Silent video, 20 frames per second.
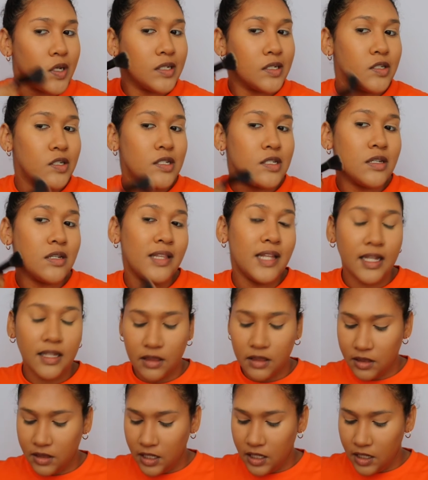just so that
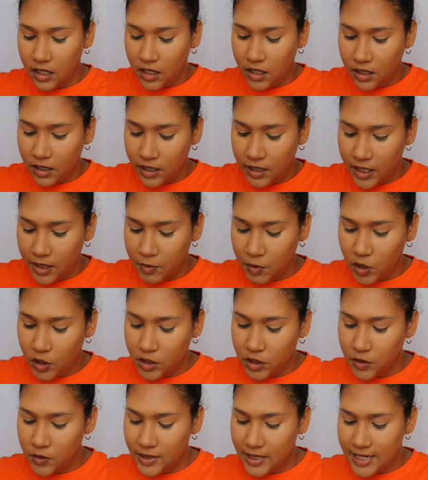the cream
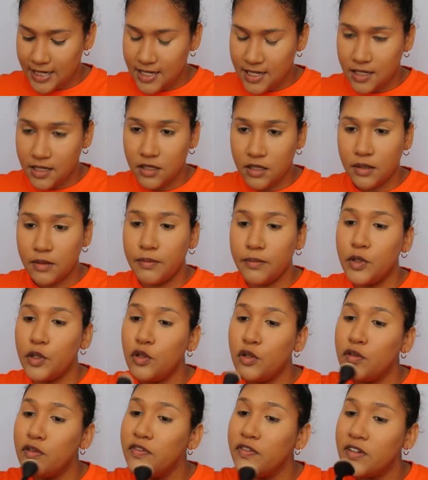contour doesn't
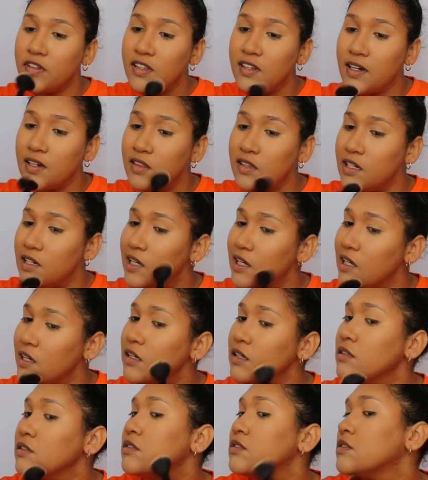move throughout the day,